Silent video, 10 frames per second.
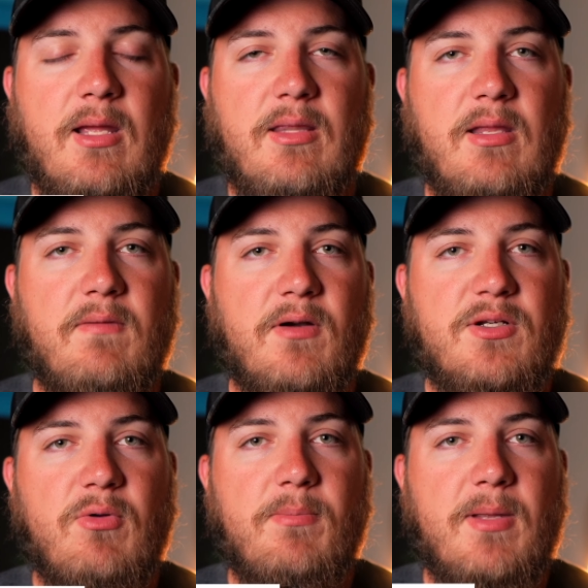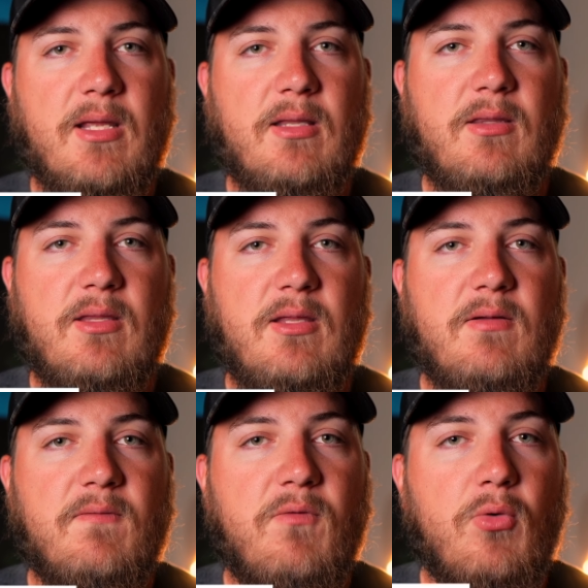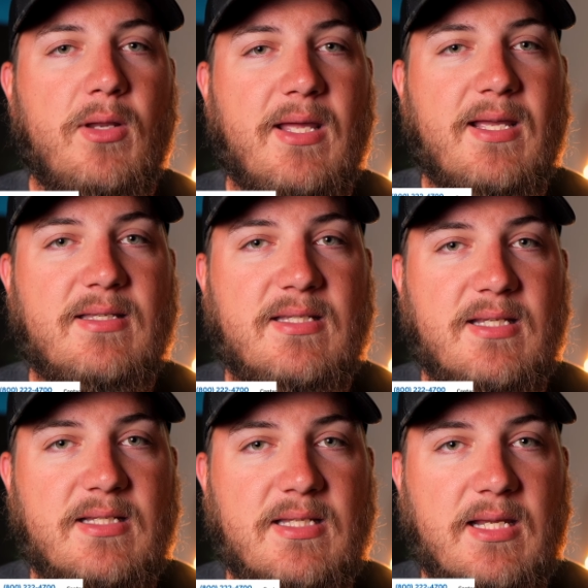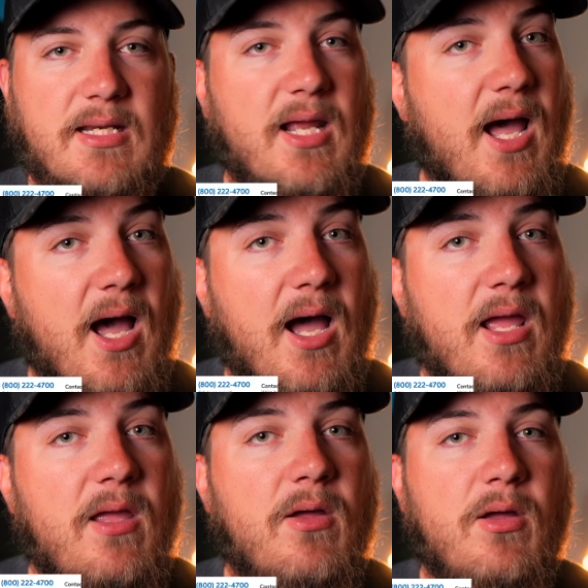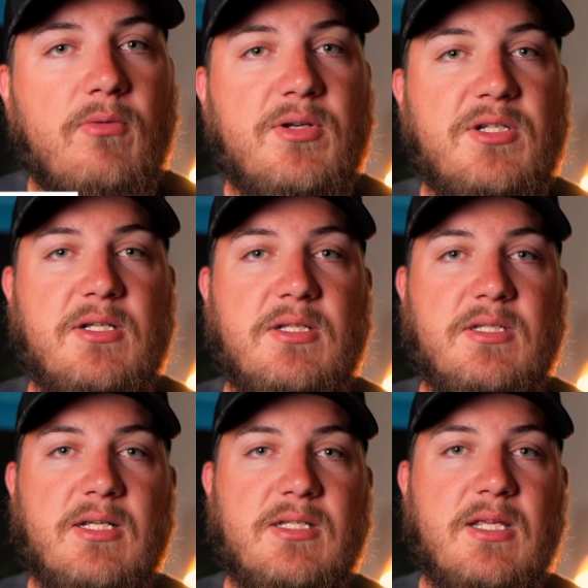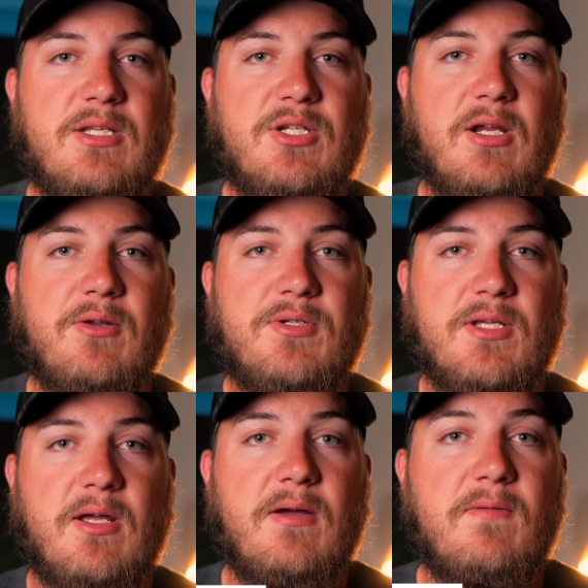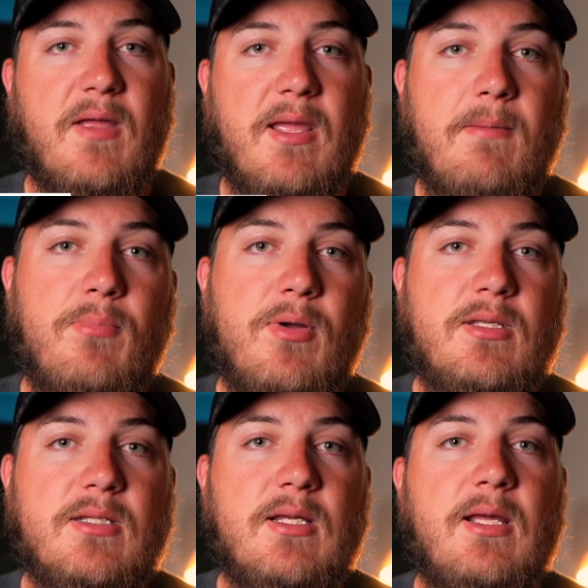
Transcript: The first one being the 4816i, which is 16 channels of input,